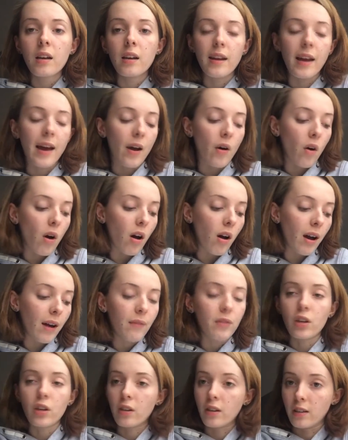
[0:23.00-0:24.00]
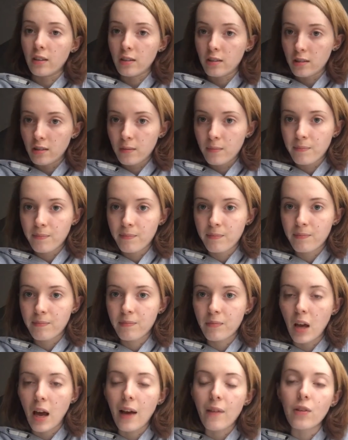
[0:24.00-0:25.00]
Now, I haven't done this.
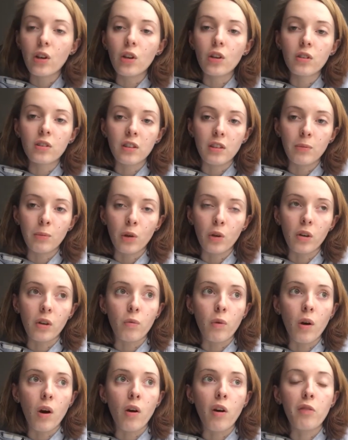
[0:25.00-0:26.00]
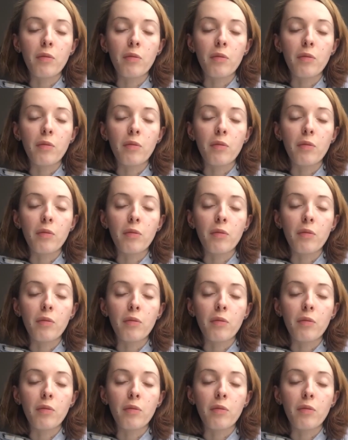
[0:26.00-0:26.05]
I haven't looked at this monologue in a while.